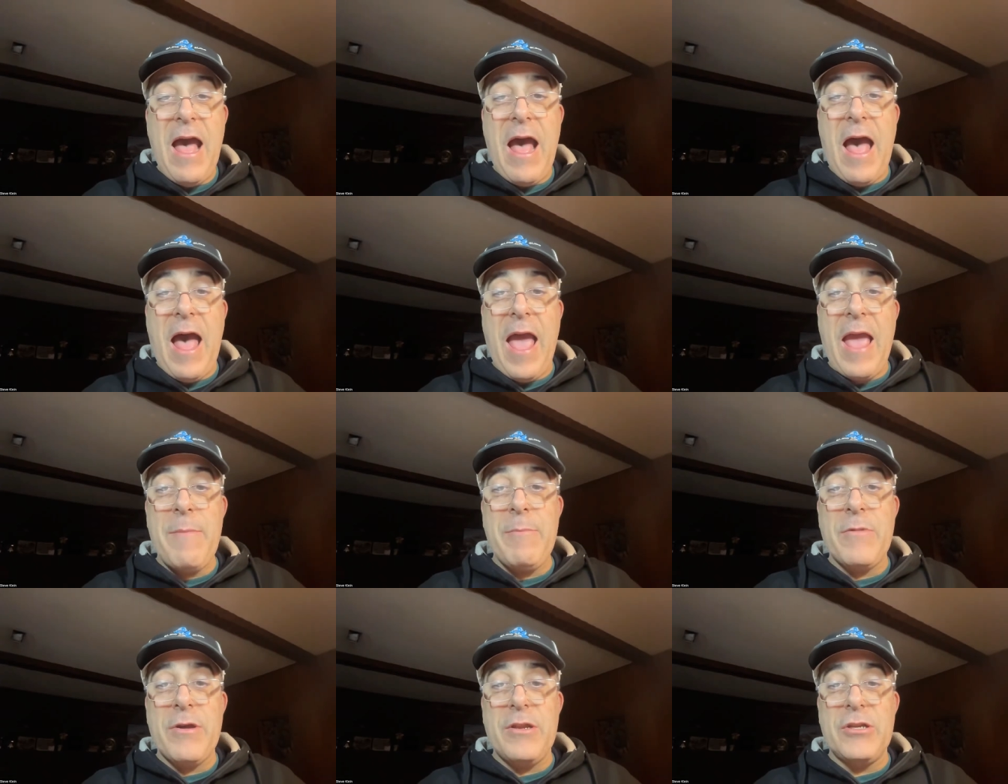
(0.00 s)

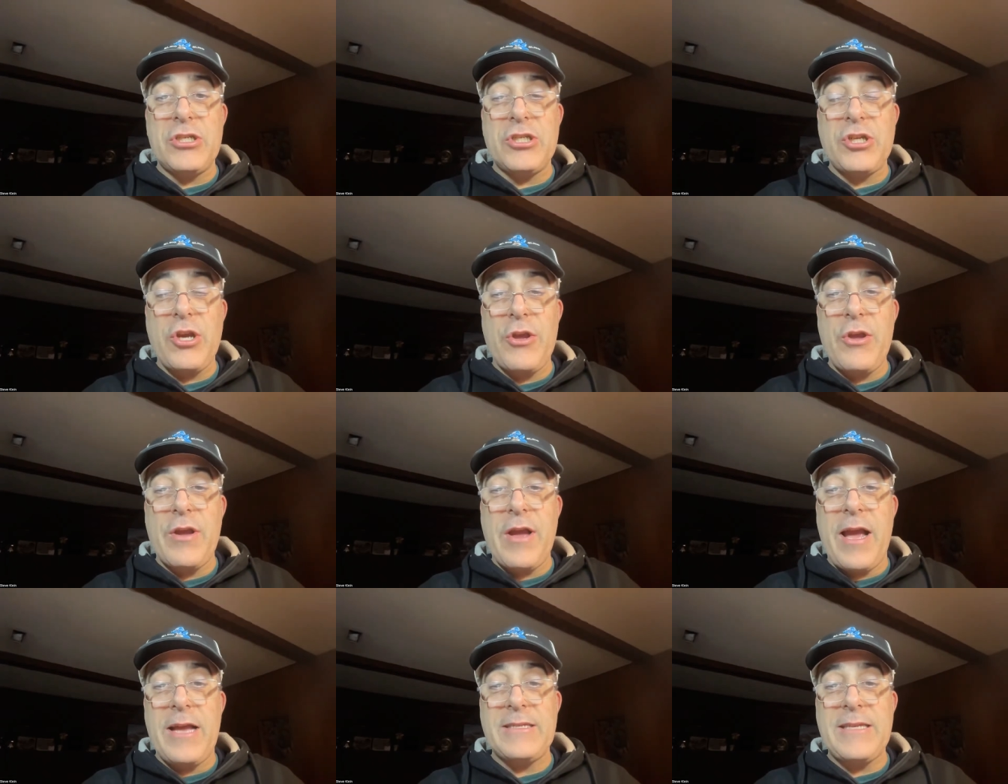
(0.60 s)
I'm going to show
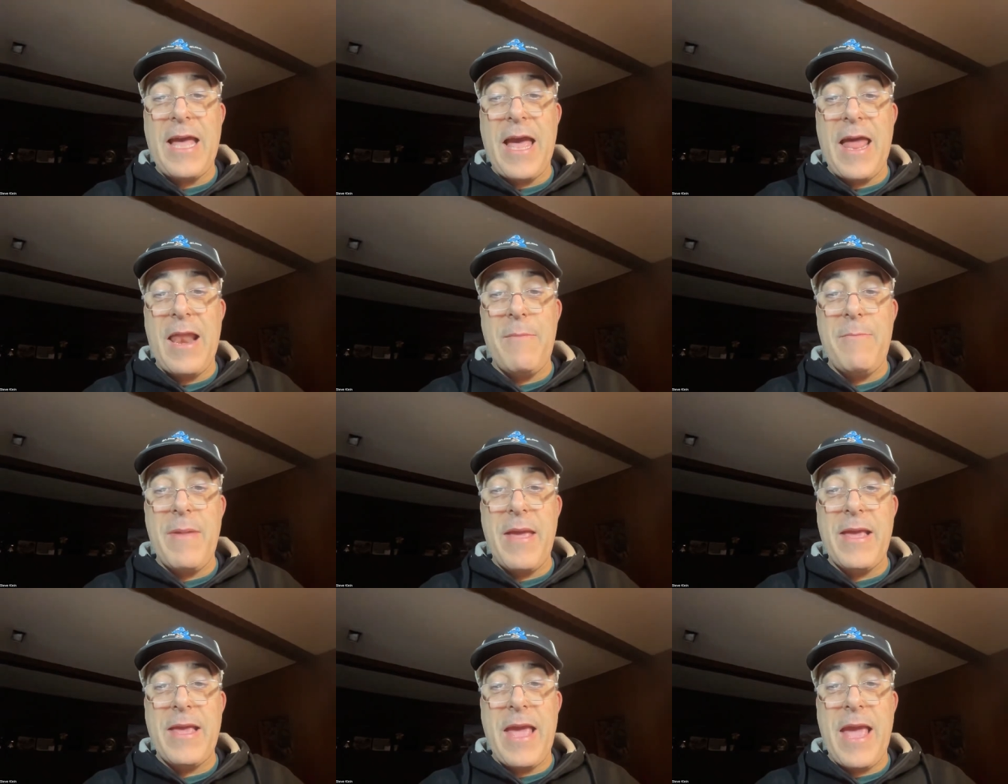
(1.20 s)
you guys how to
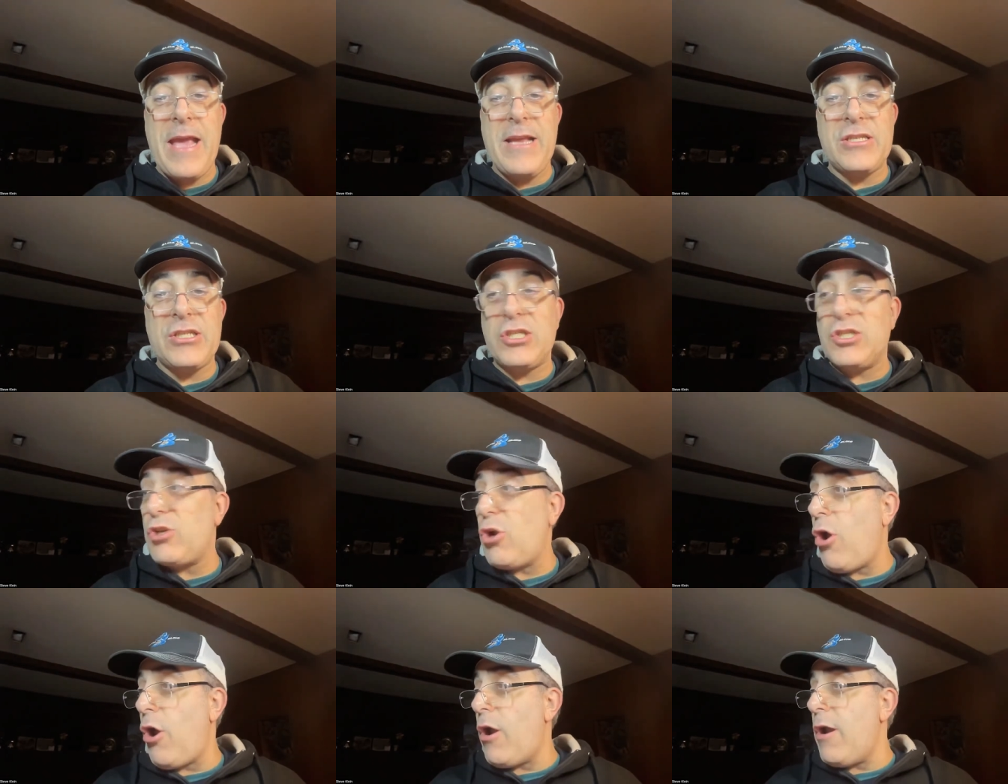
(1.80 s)
make a
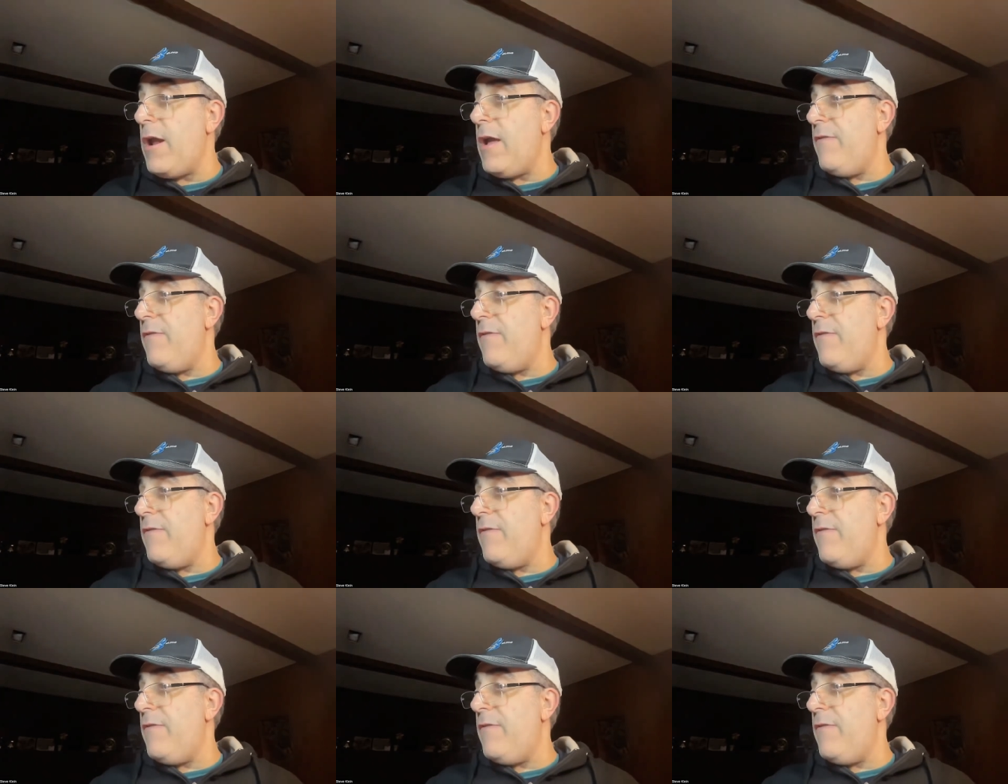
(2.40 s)
Star